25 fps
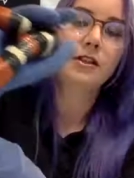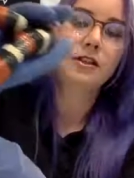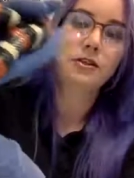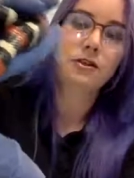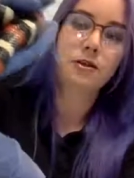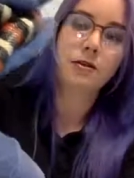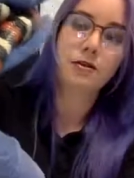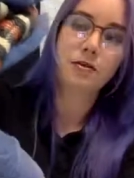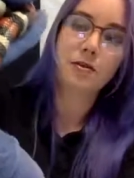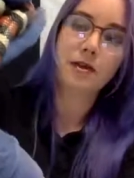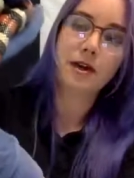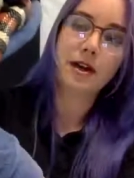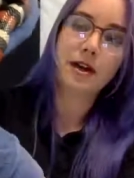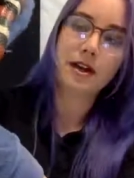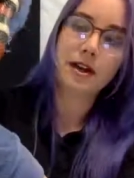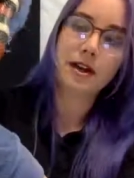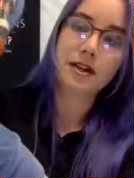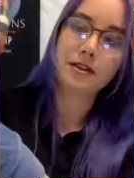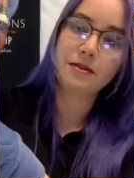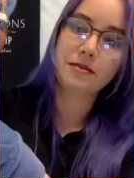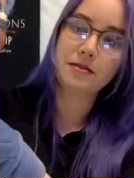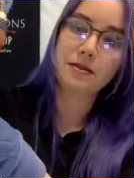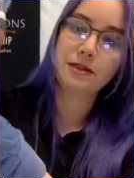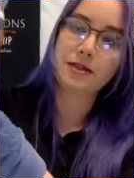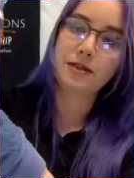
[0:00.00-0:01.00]
So
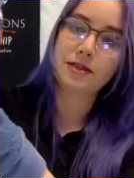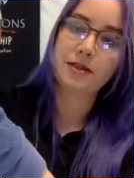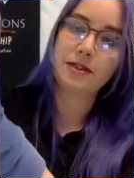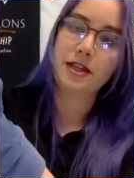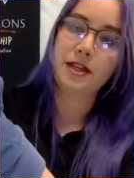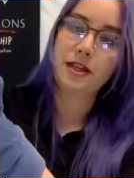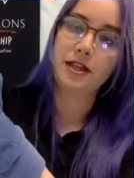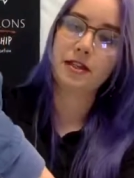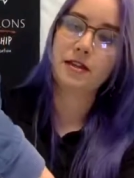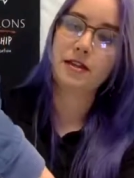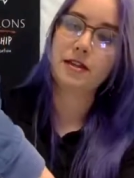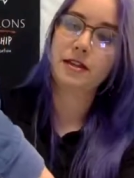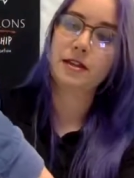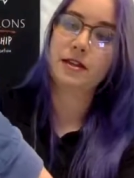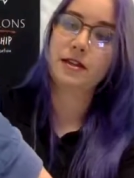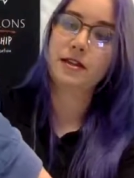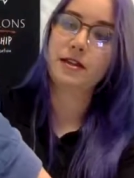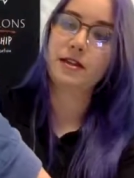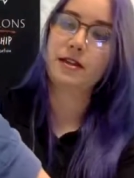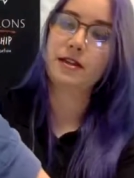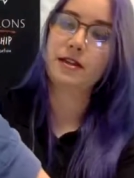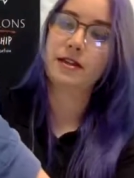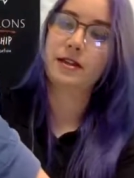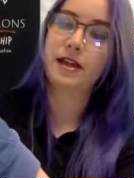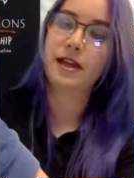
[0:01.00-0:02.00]
why do we think
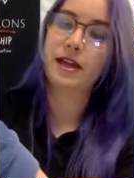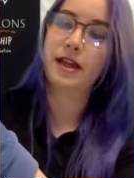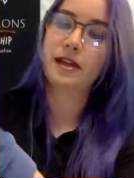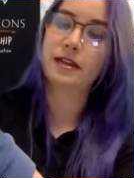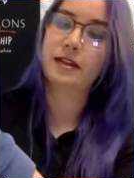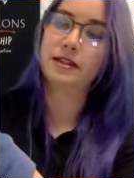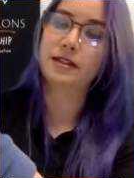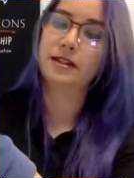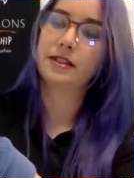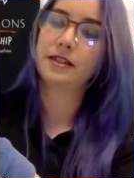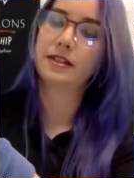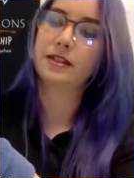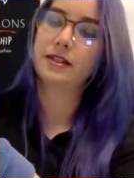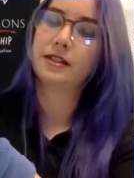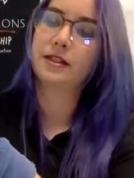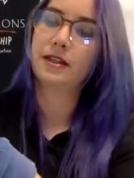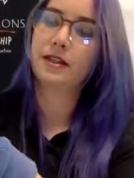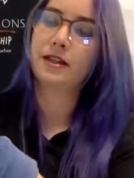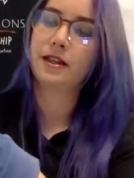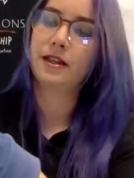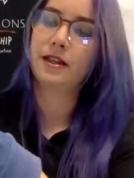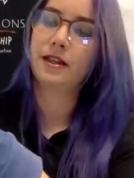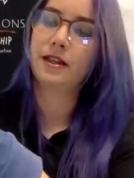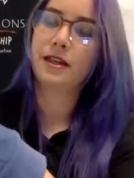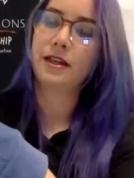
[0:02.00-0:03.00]
that
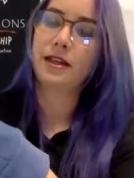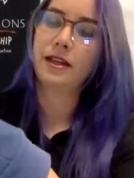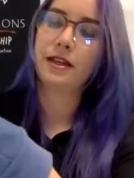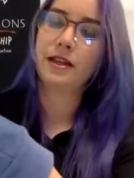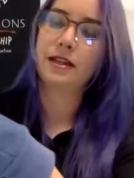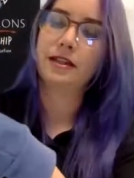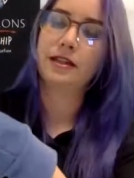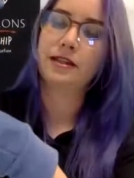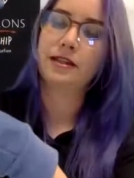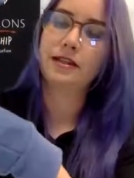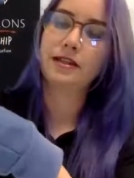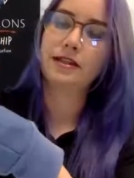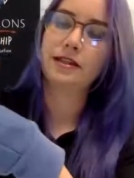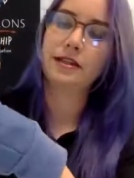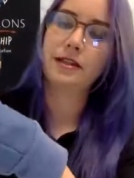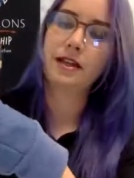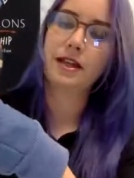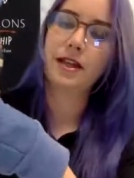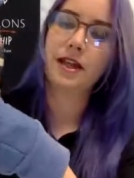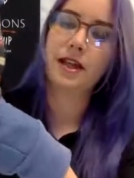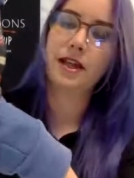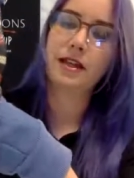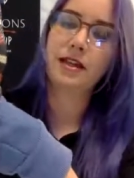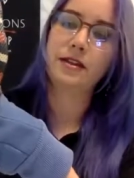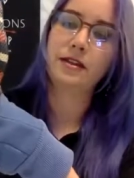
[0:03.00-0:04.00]
a
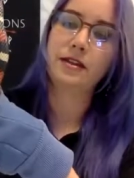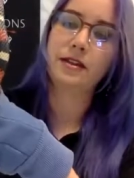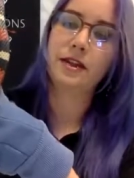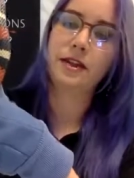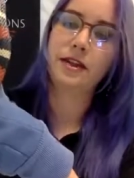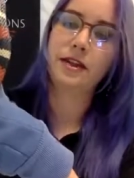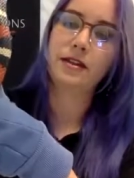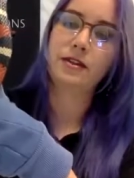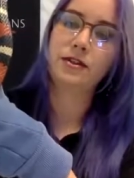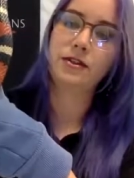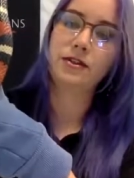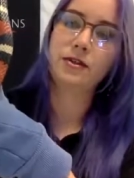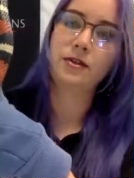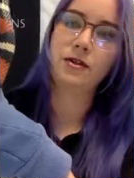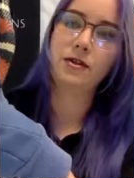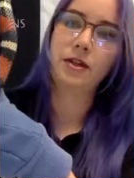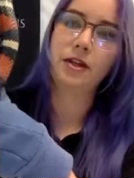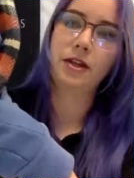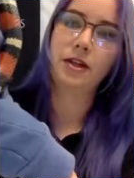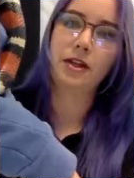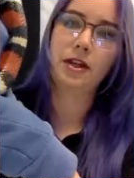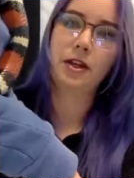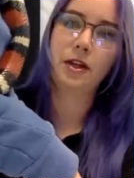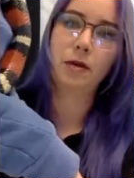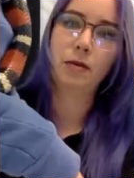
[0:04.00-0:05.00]
snake like
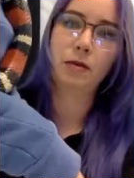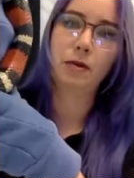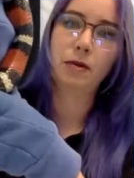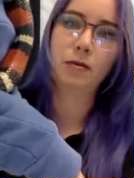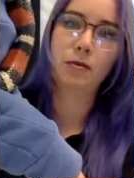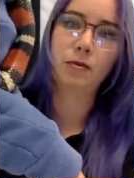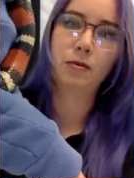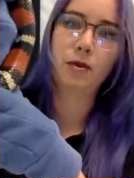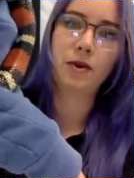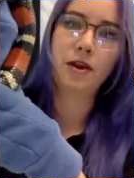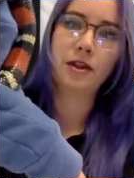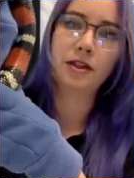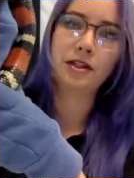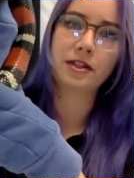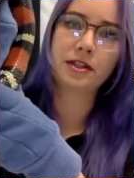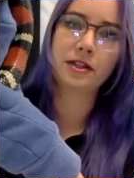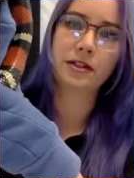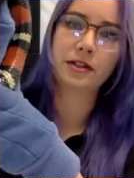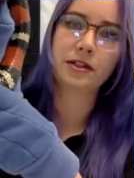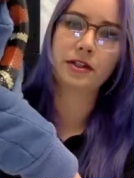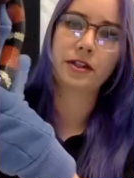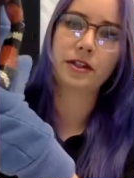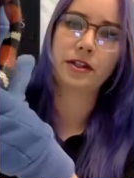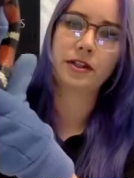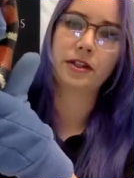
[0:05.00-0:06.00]
Soy here would want to
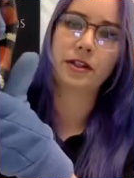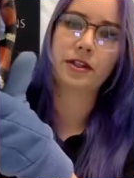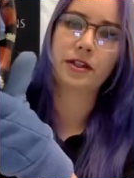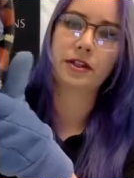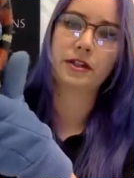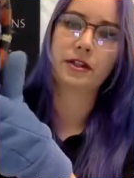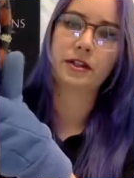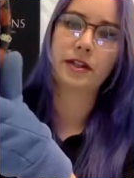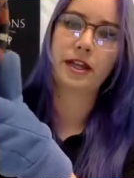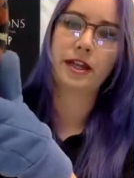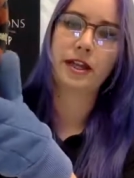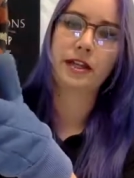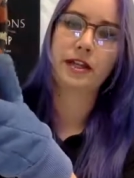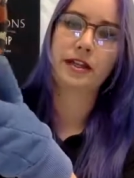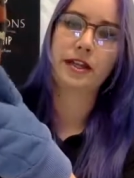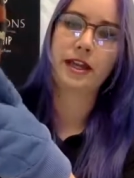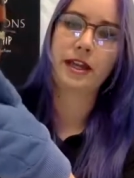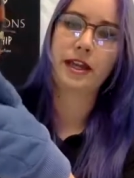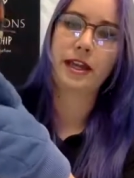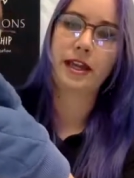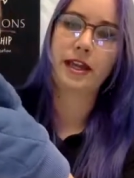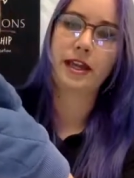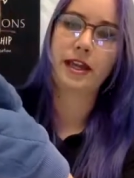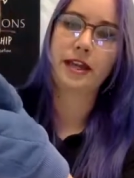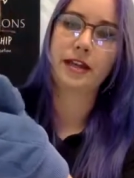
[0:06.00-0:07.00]
look like
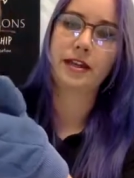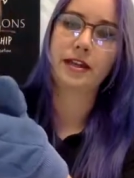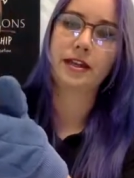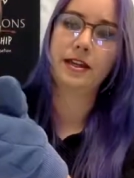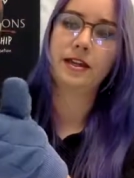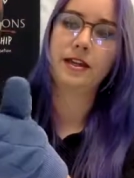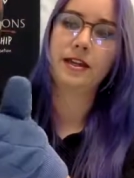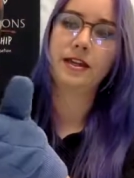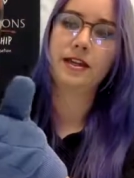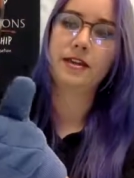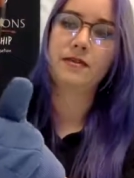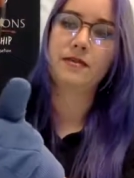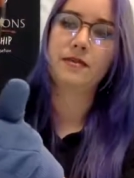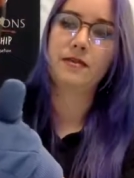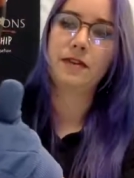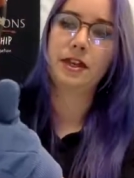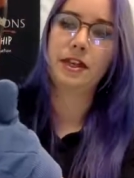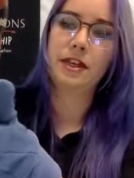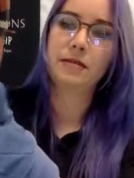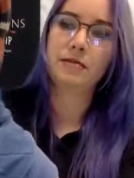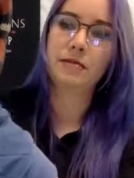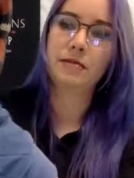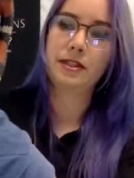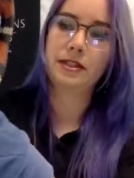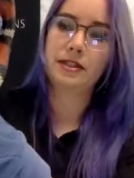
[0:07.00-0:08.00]
a
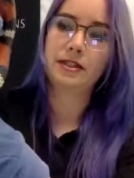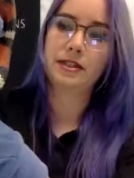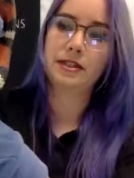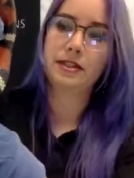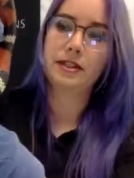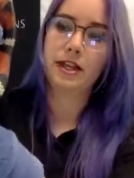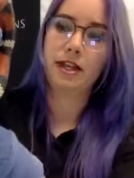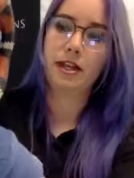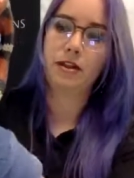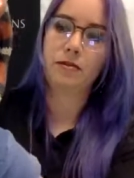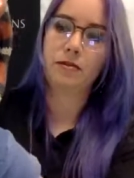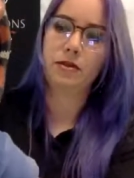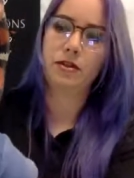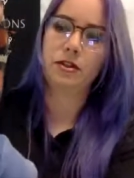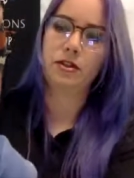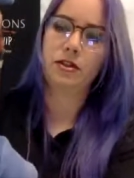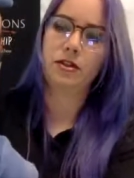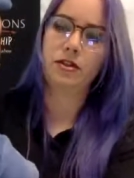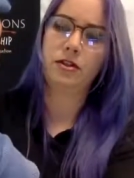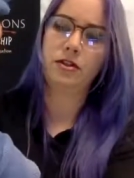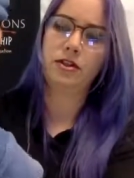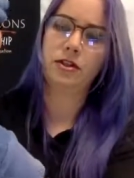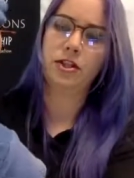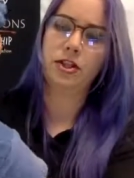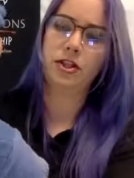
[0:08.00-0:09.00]
venomous snake when
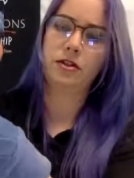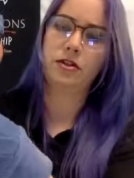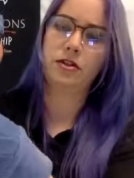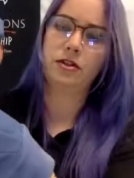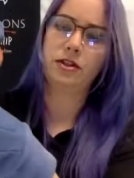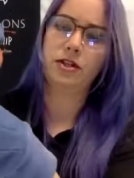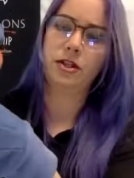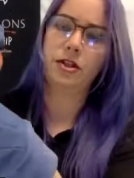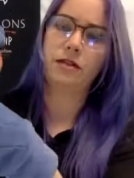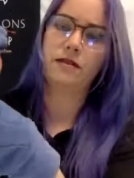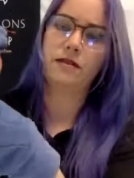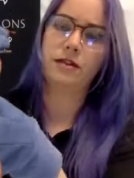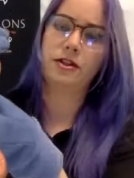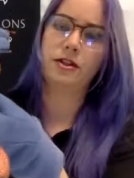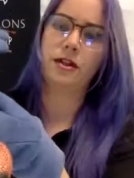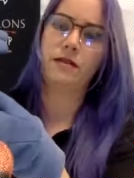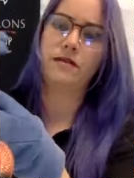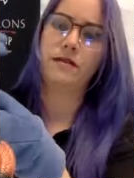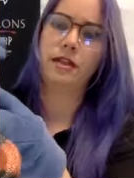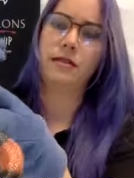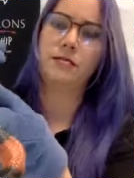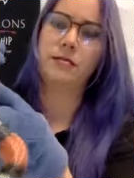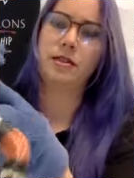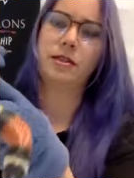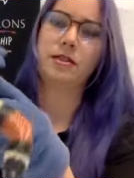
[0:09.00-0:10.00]
she herself is
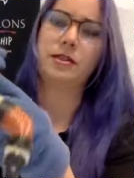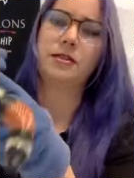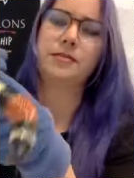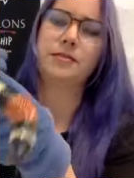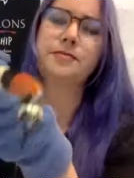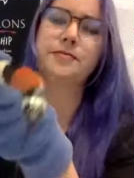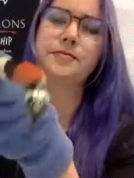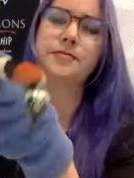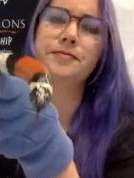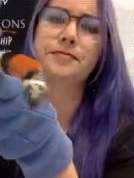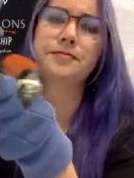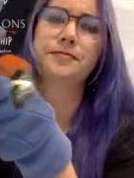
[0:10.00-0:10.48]
not venomous?